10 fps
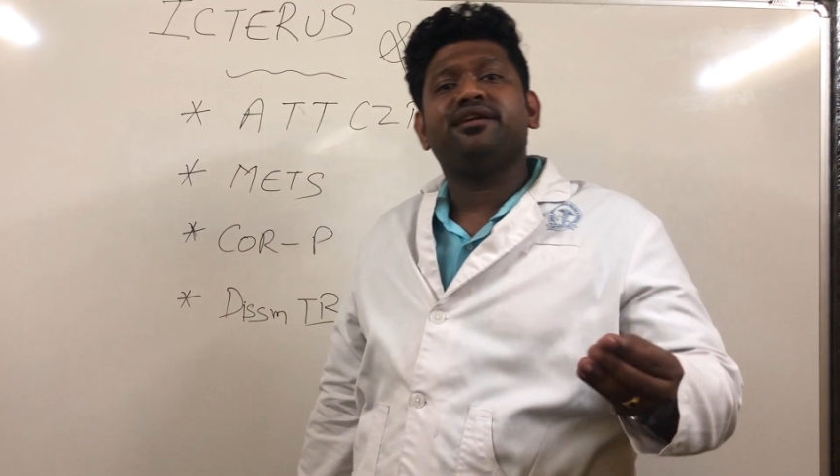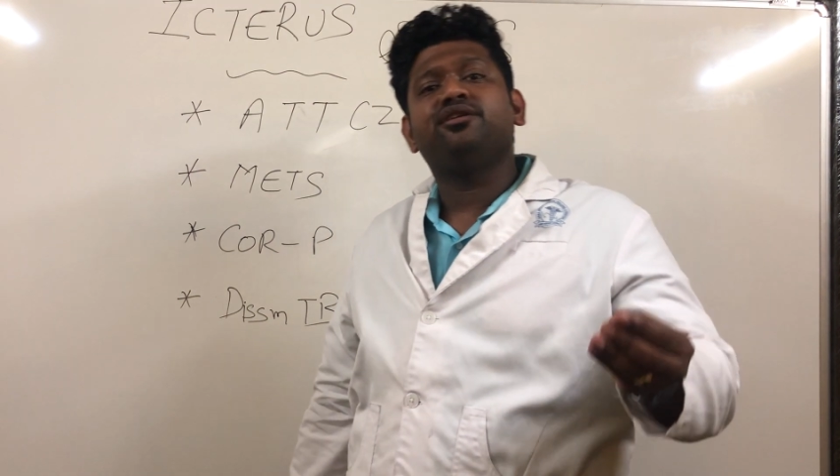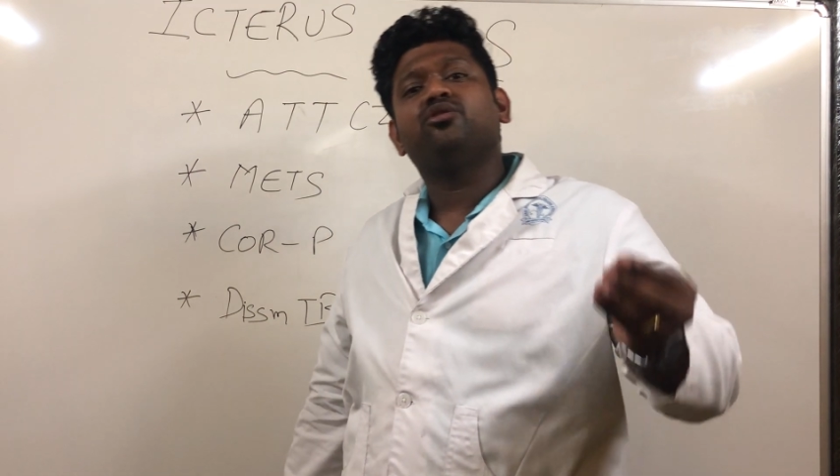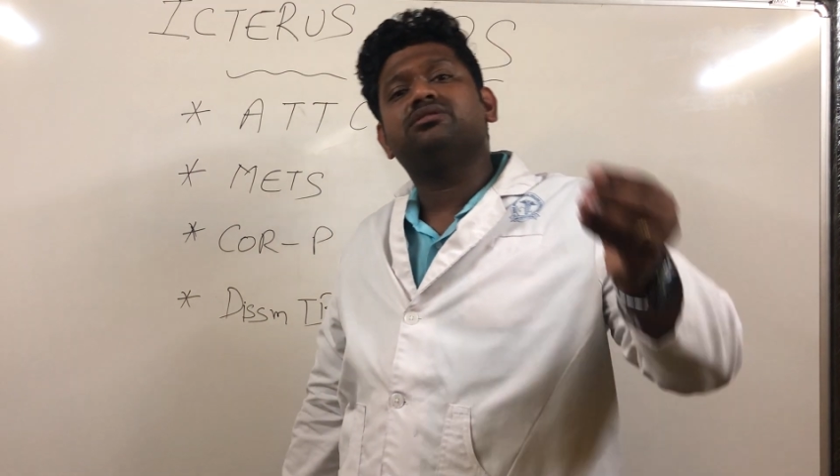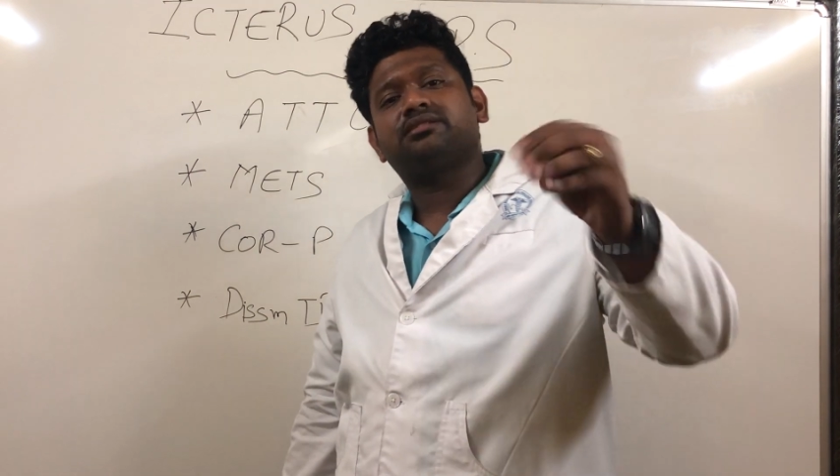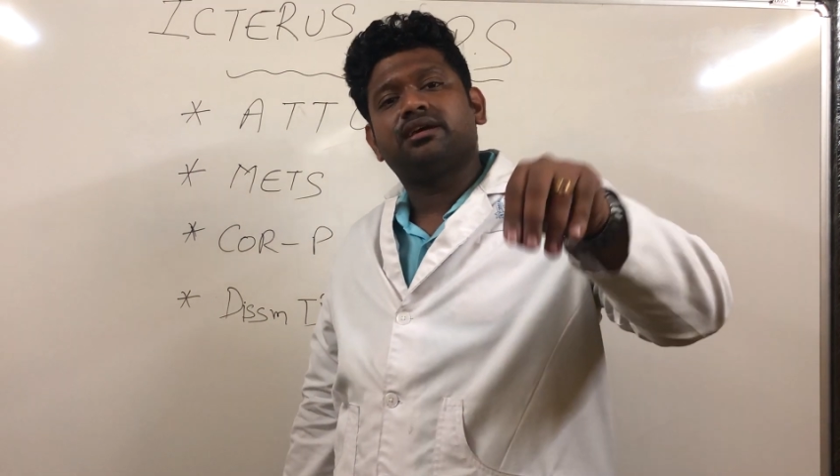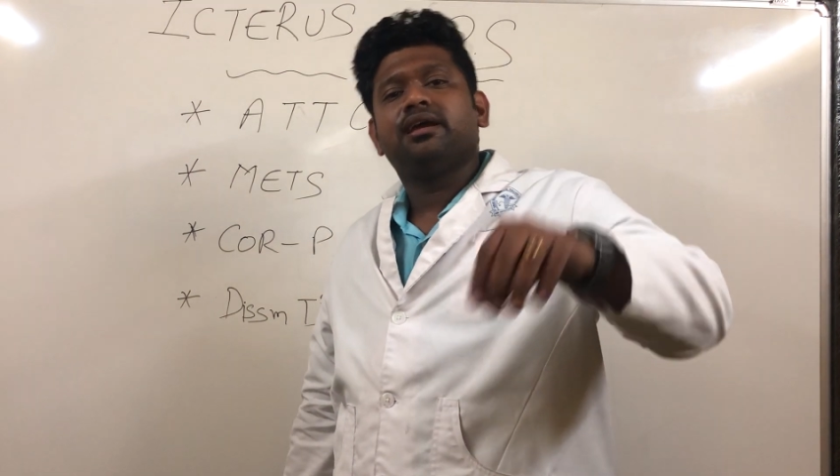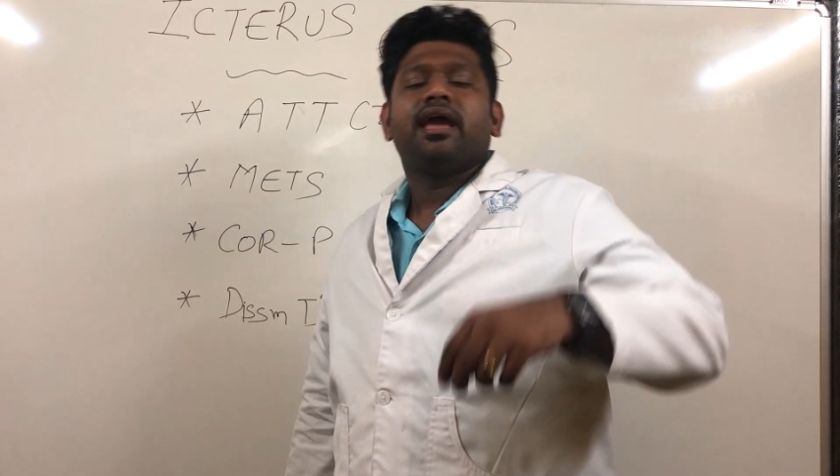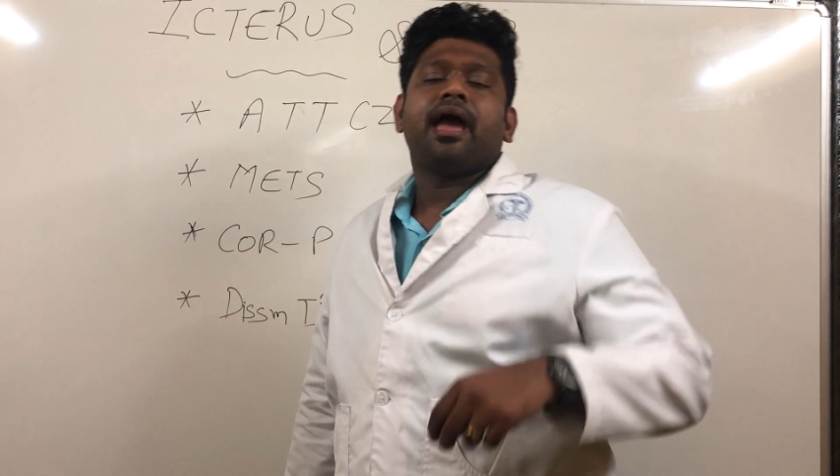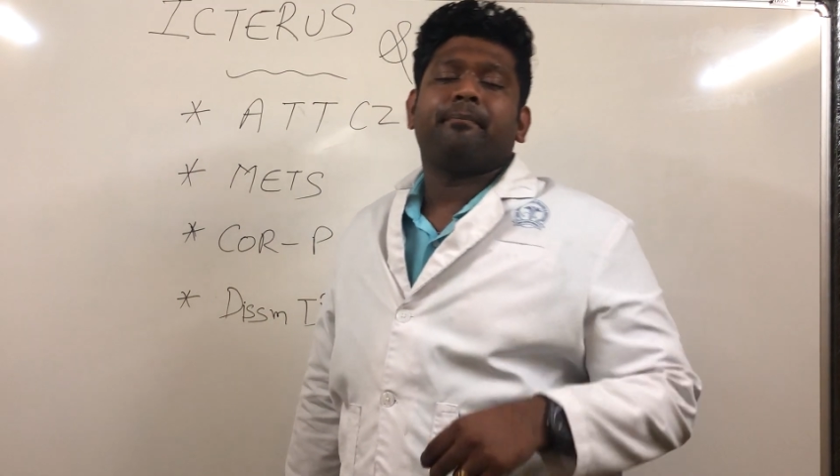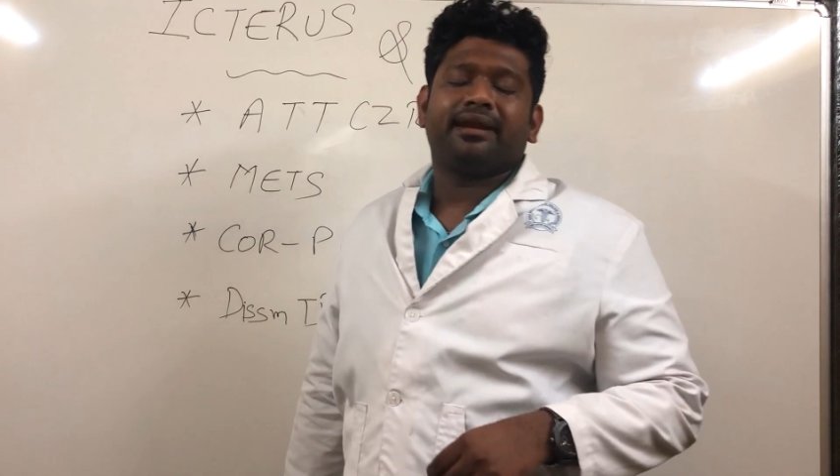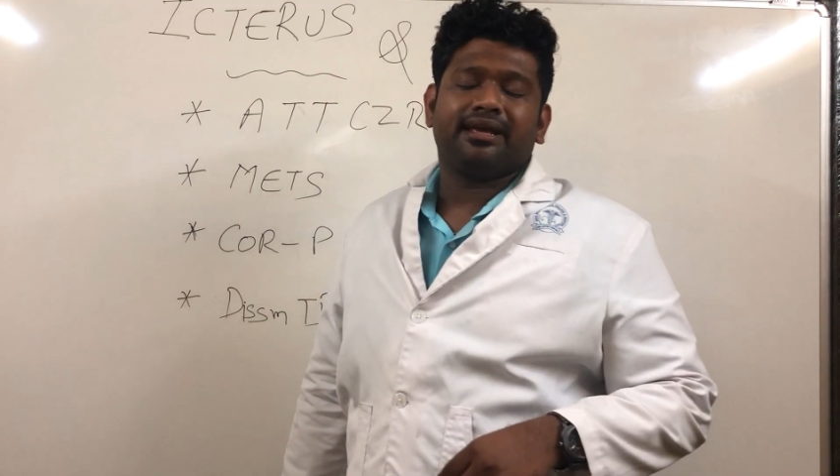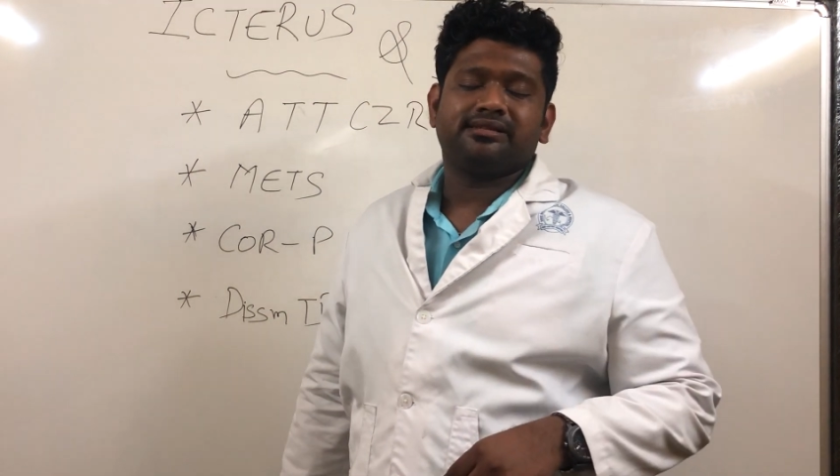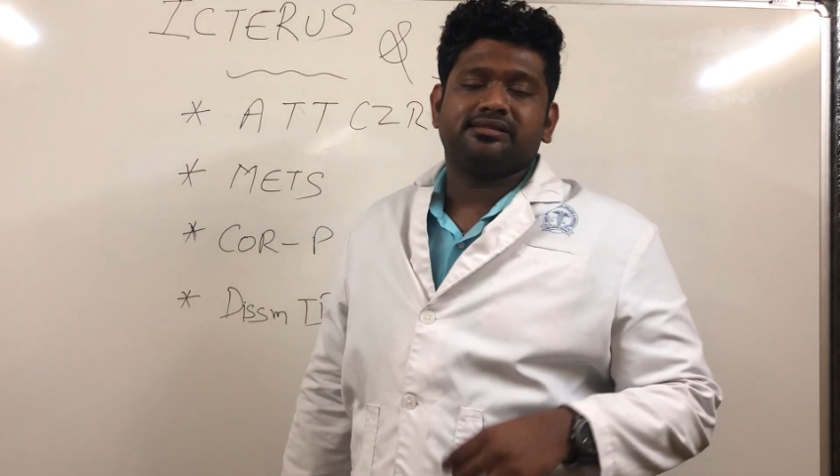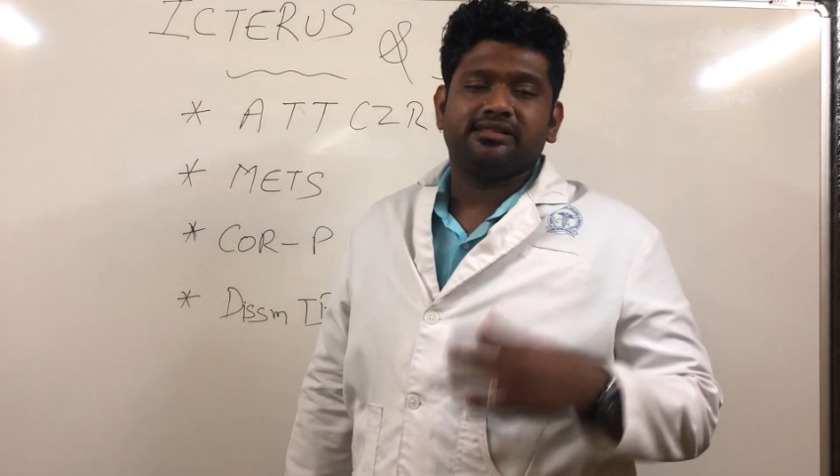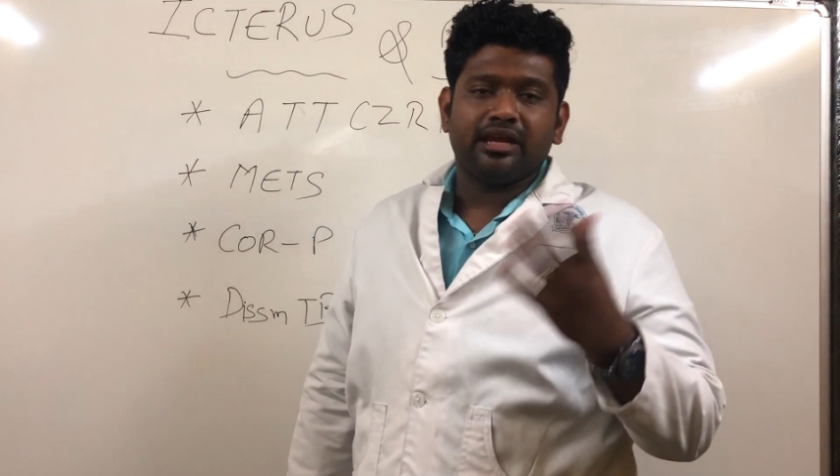induced hepatitis.